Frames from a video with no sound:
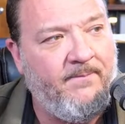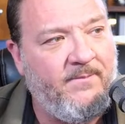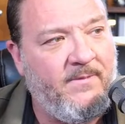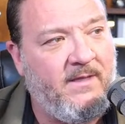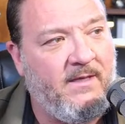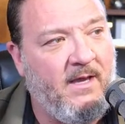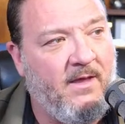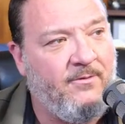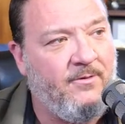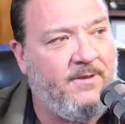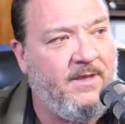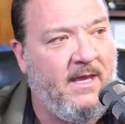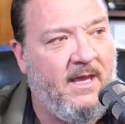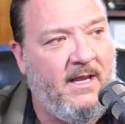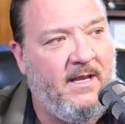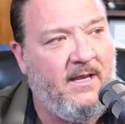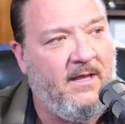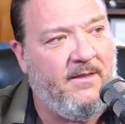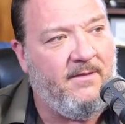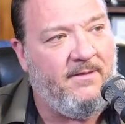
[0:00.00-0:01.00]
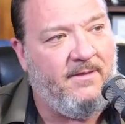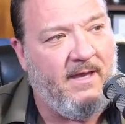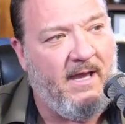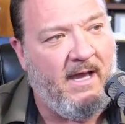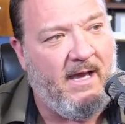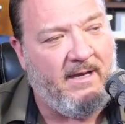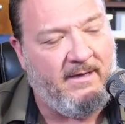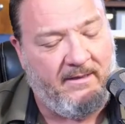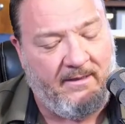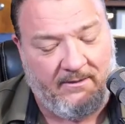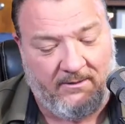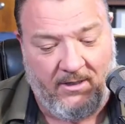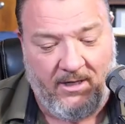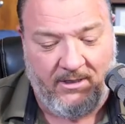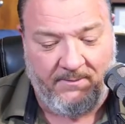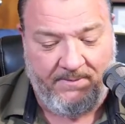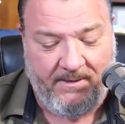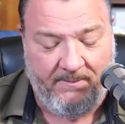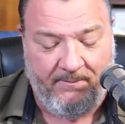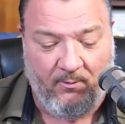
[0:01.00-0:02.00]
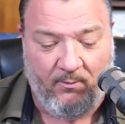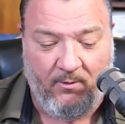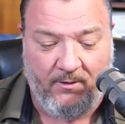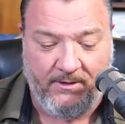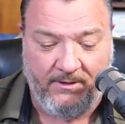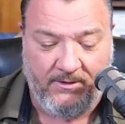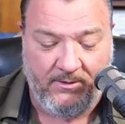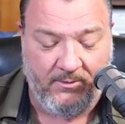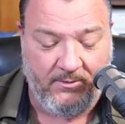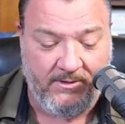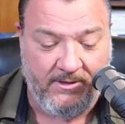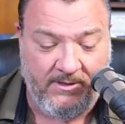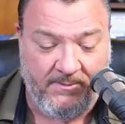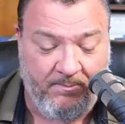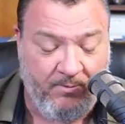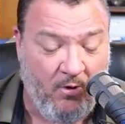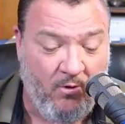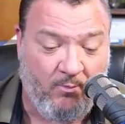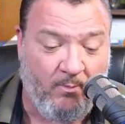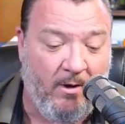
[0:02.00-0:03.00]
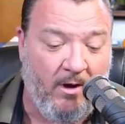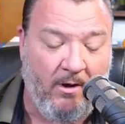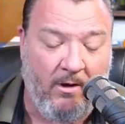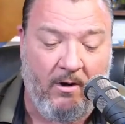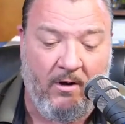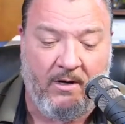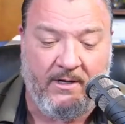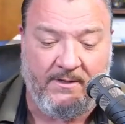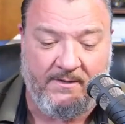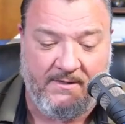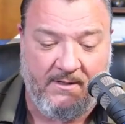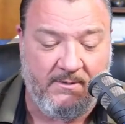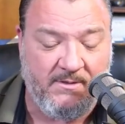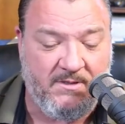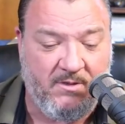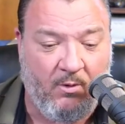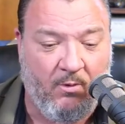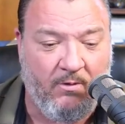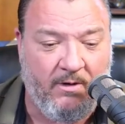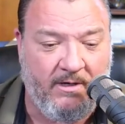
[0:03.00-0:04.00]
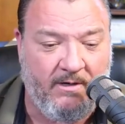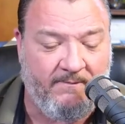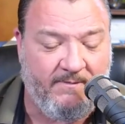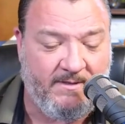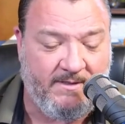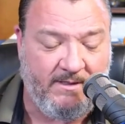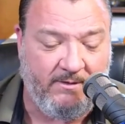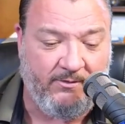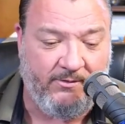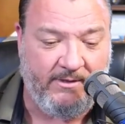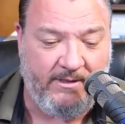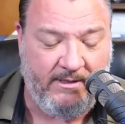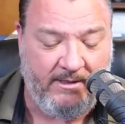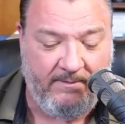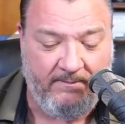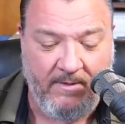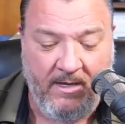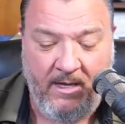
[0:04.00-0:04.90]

The other thing that a lot of people want to do, and this broke my heart, is I was touring a facility